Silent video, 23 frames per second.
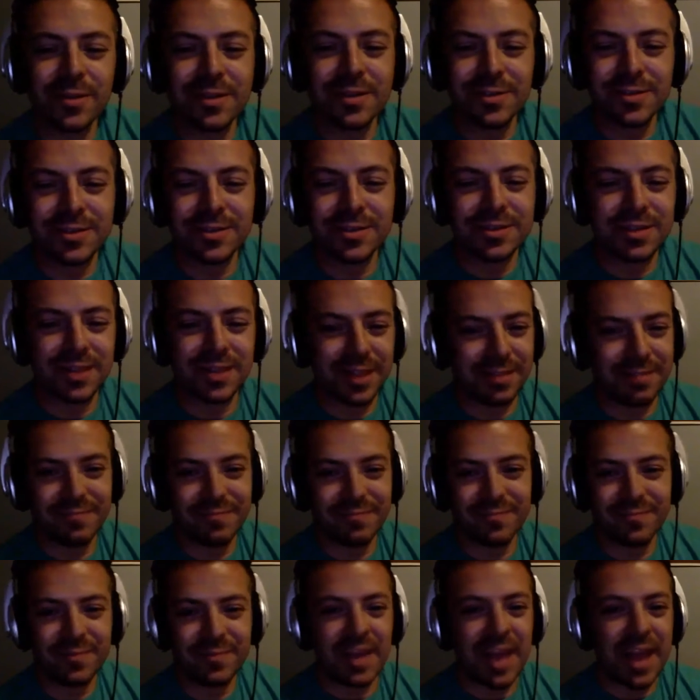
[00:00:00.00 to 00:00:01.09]
It was like
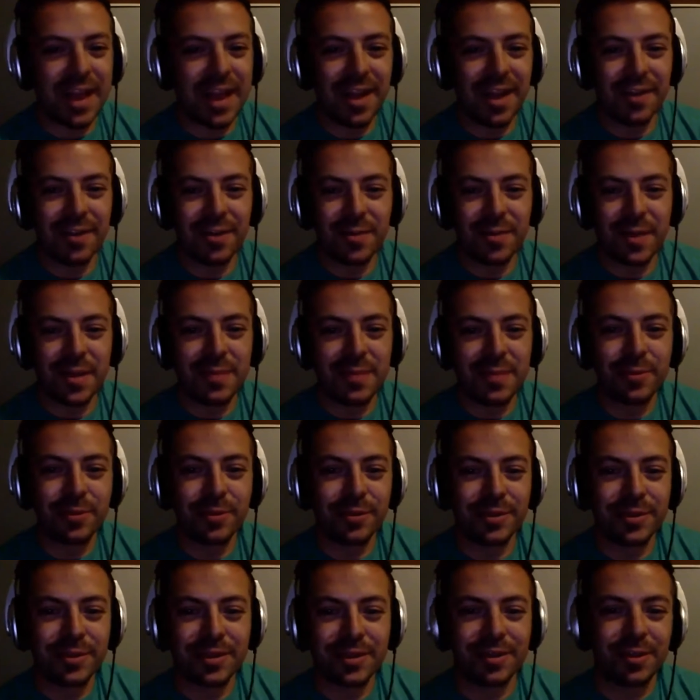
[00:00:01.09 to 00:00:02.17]
800 people
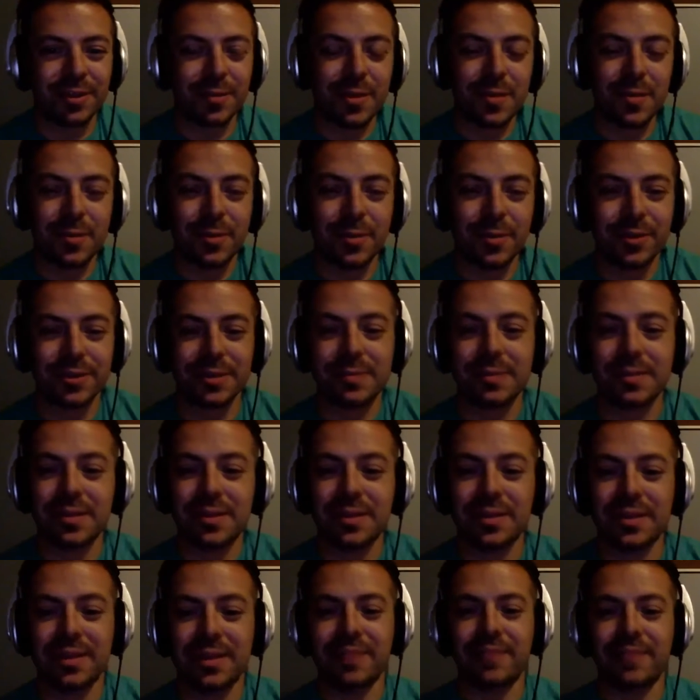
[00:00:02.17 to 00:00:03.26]
or 600 people or something
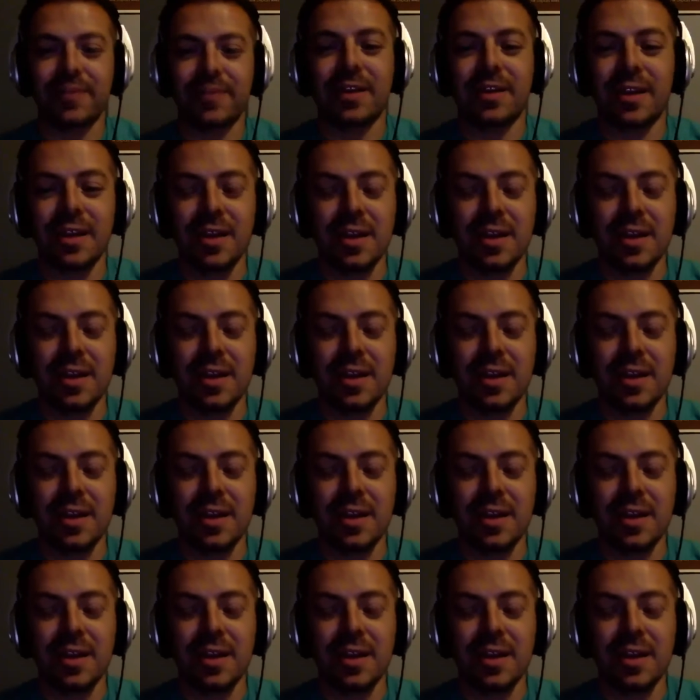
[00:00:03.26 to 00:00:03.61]
that they could fit in.